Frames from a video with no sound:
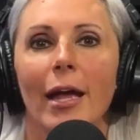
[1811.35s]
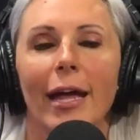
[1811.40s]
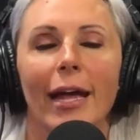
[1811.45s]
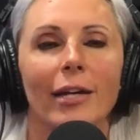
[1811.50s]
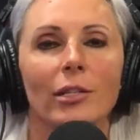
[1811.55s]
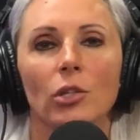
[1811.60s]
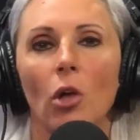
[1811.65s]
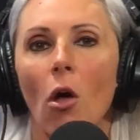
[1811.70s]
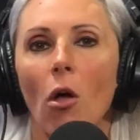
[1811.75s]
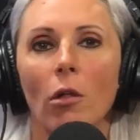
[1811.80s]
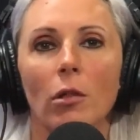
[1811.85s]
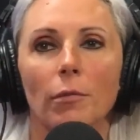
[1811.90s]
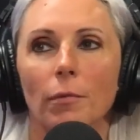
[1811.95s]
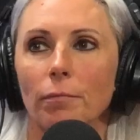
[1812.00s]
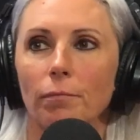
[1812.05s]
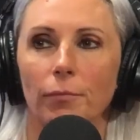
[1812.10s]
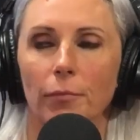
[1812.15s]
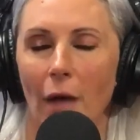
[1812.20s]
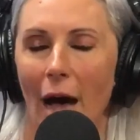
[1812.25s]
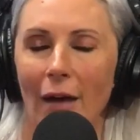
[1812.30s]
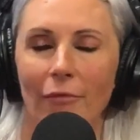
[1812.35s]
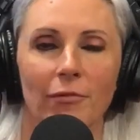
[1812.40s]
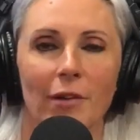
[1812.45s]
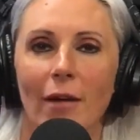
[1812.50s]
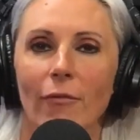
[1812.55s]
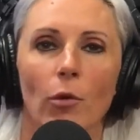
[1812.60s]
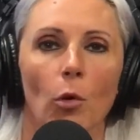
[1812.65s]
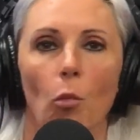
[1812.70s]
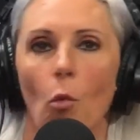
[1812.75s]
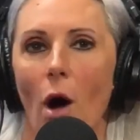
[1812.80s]
It's all, I've
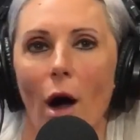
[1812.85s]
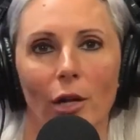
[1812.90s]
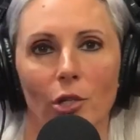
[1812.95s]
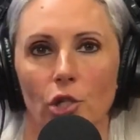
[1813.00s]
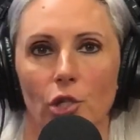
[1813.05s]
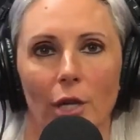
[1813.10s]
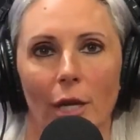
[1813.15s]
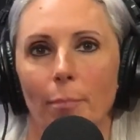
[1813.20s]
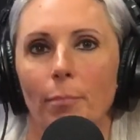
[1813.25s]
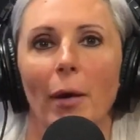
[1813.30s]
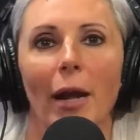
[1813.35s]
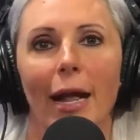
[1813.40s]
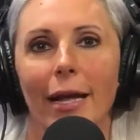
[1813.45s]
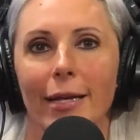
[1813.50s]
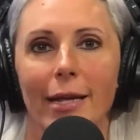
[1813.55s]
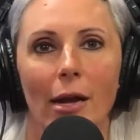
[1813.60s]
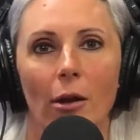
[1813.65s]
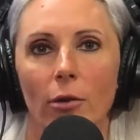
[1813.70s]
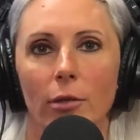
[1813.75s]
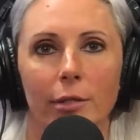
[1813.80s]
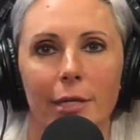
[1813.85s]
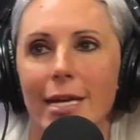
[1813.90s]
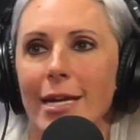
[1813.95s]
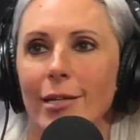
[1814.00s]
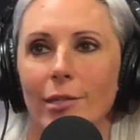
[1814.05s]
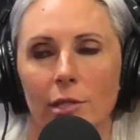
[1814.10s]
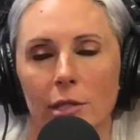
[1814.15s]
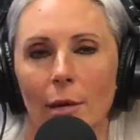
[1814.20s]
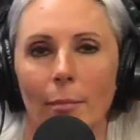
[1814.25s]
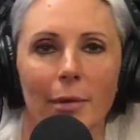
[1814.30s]
never watched it, but I guarantee
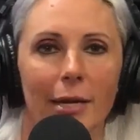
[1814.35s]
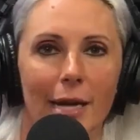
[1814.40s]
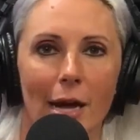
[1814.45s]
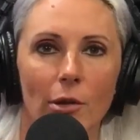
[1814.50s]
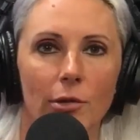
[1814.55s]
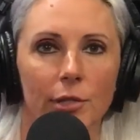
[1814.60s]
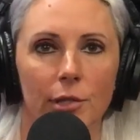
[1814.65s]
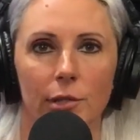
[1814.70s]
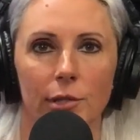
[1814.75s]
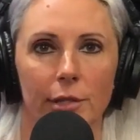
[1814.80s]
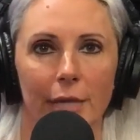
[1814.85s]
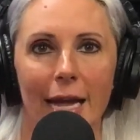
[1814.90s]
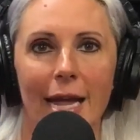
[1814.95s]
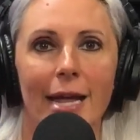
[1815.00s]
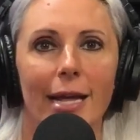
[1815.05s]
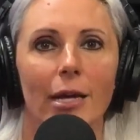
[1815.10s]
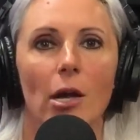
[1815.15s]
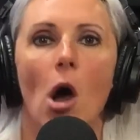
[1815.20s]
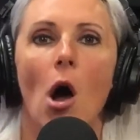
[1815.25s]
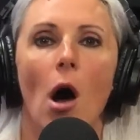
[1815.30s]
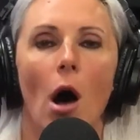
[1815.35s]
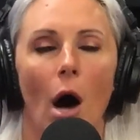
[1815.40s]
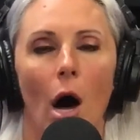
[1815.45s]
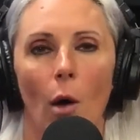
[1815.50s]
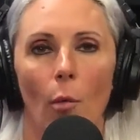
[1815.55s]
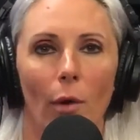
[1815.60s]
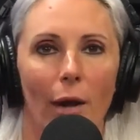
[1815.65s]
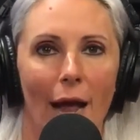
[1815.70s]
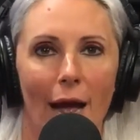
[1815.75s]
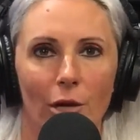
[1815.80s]
it's somebody else's take
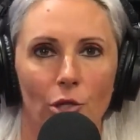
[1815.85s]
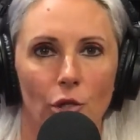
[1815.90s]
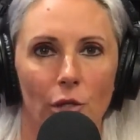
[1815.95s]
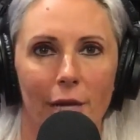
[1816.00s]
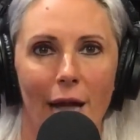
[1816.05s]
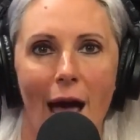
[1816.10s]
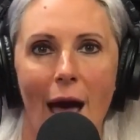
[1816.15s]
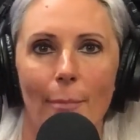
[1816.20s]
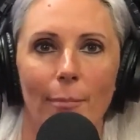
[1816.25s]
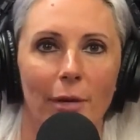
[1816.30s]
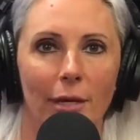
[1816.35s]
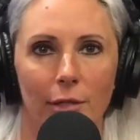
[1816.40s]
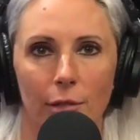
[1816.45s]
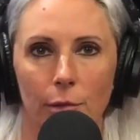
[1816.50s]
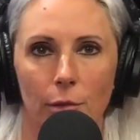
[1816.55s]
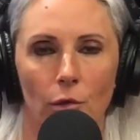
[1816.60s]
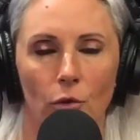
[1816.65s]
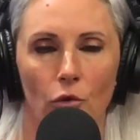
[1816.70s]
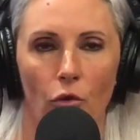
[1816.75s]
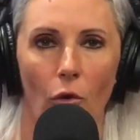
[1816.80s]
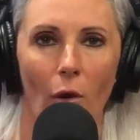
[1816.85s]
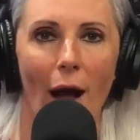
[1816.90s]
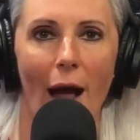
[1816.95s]
on what actually happened. It's crap.